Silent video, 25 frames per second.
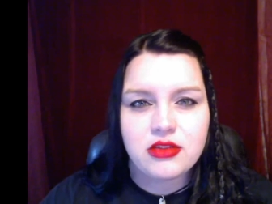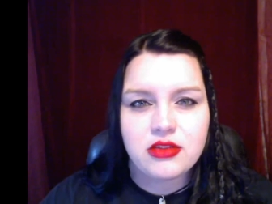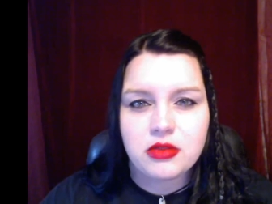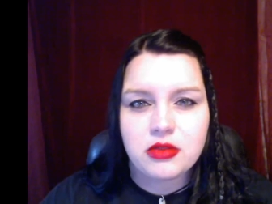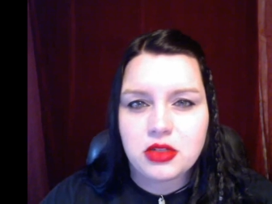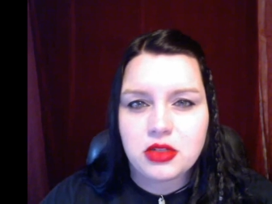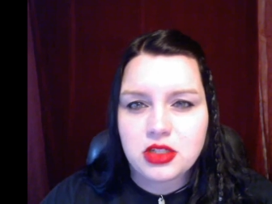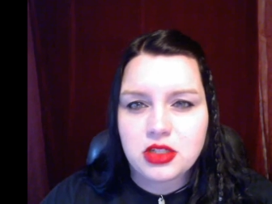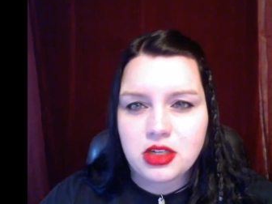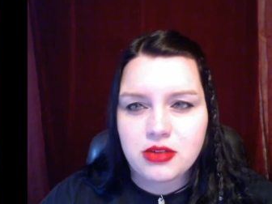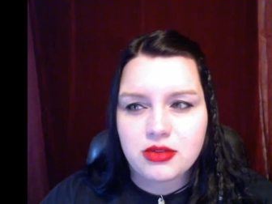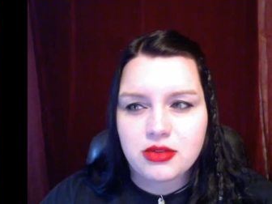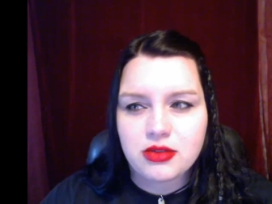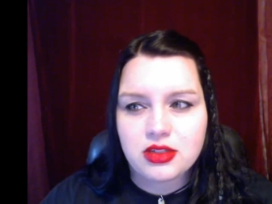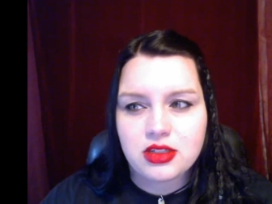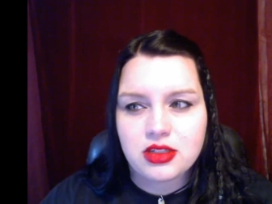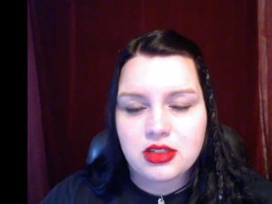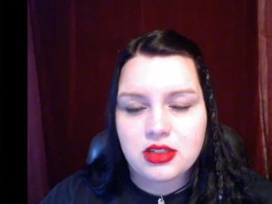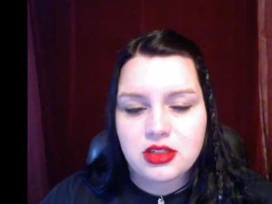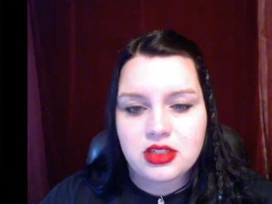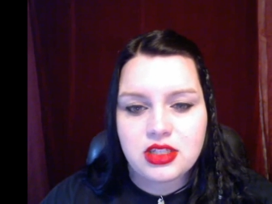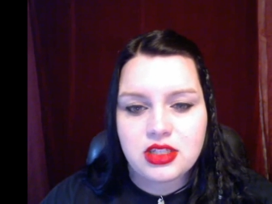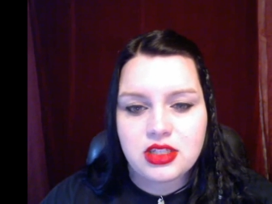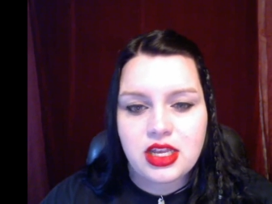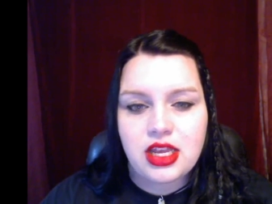I'm just kind of
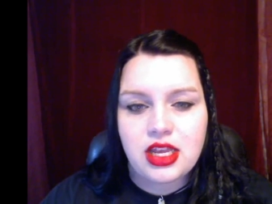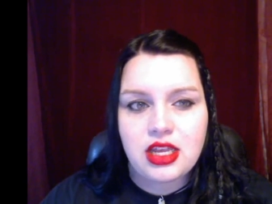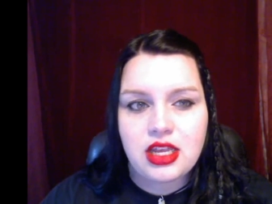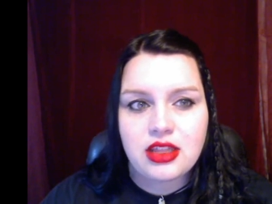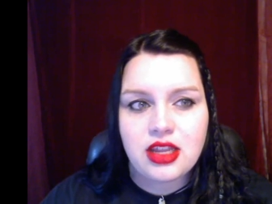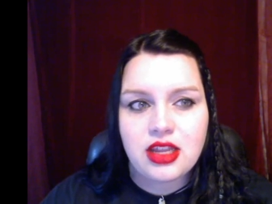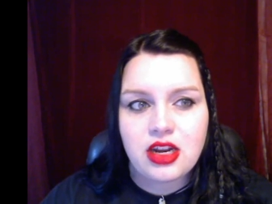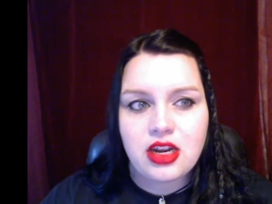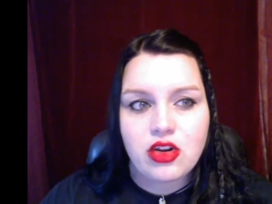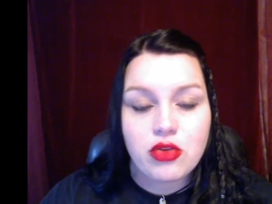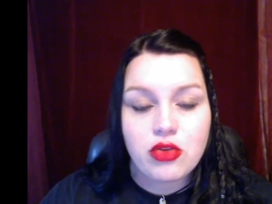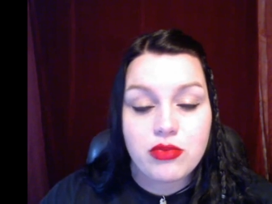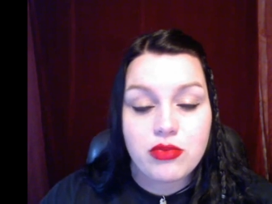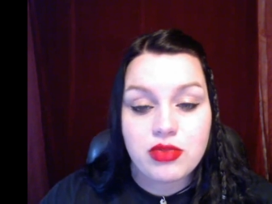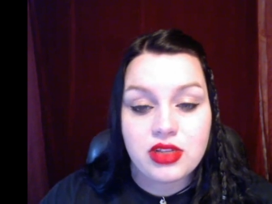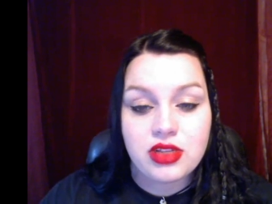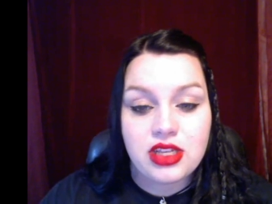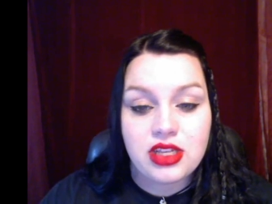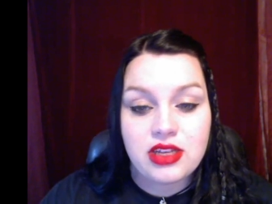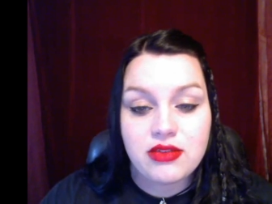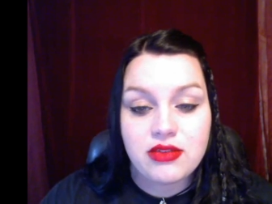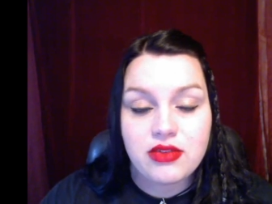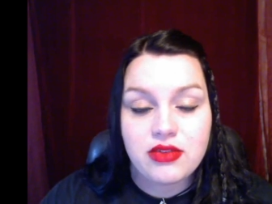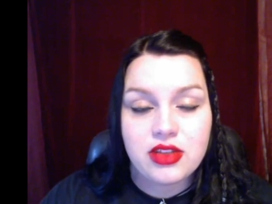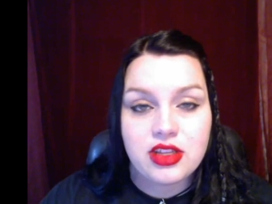saying that I don't
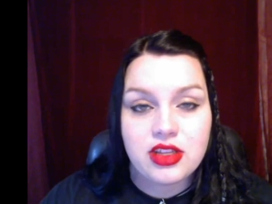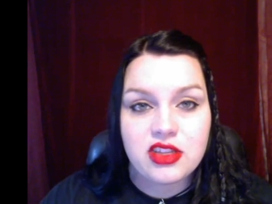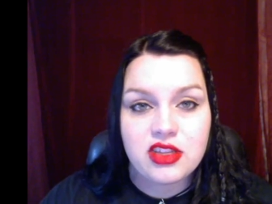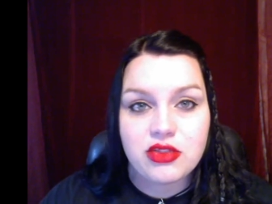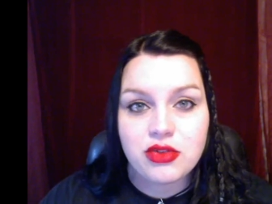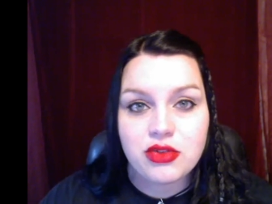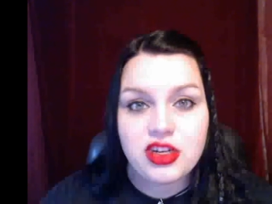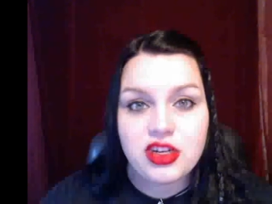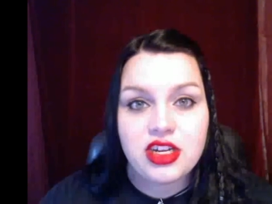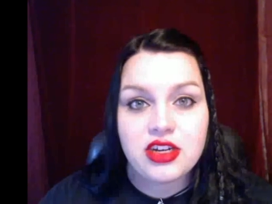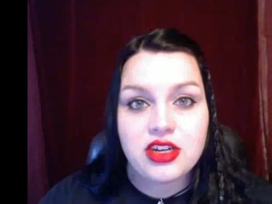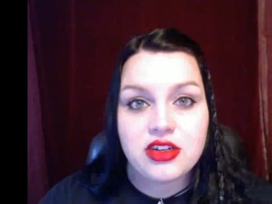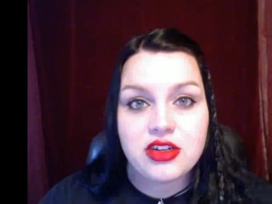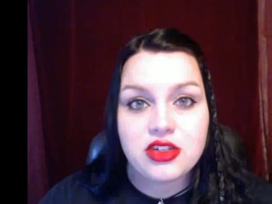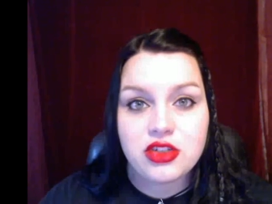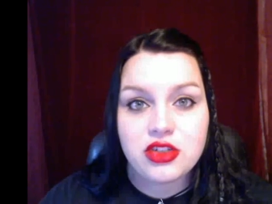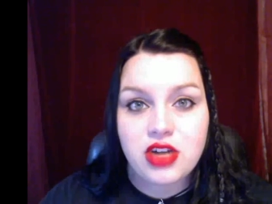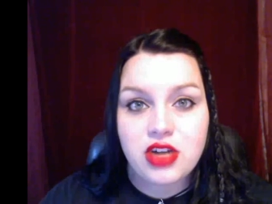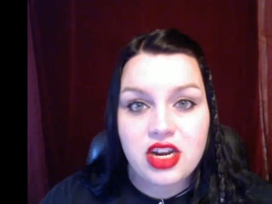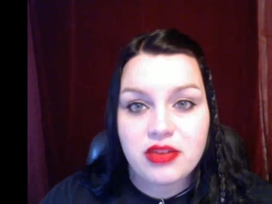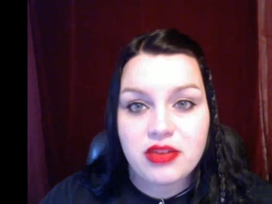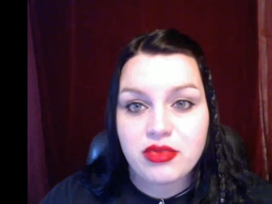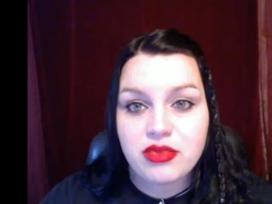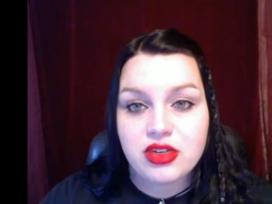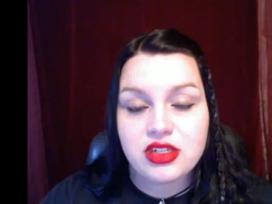believe in the 3 years your
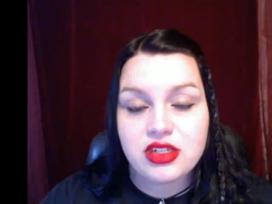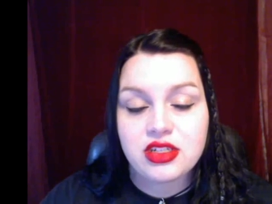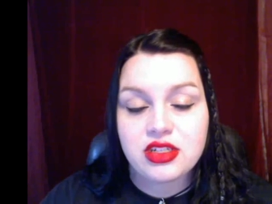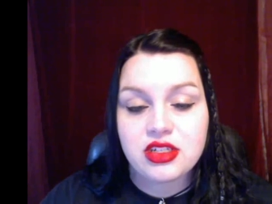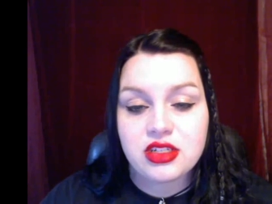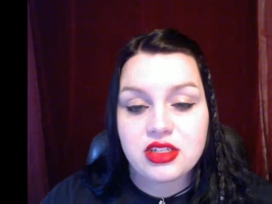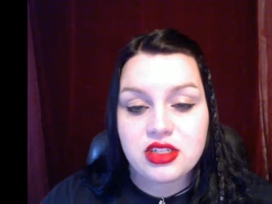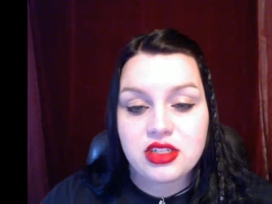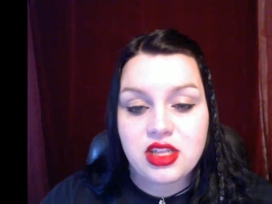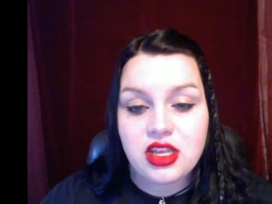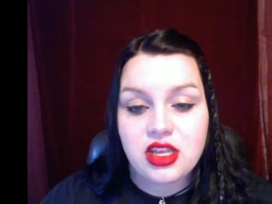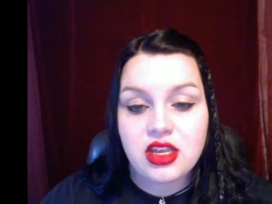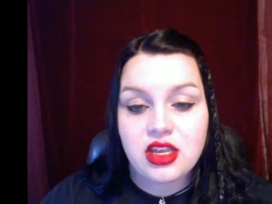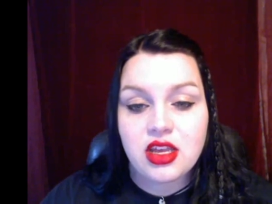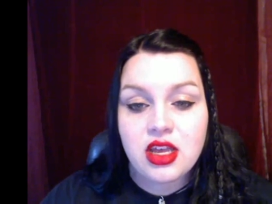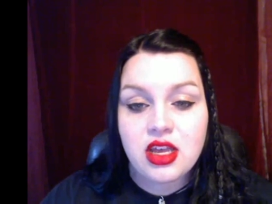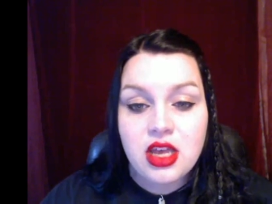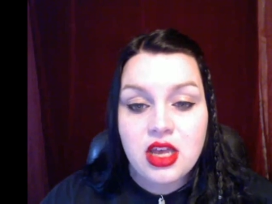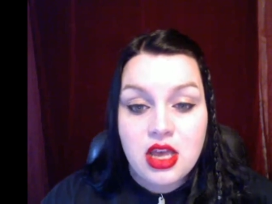high priestess thing,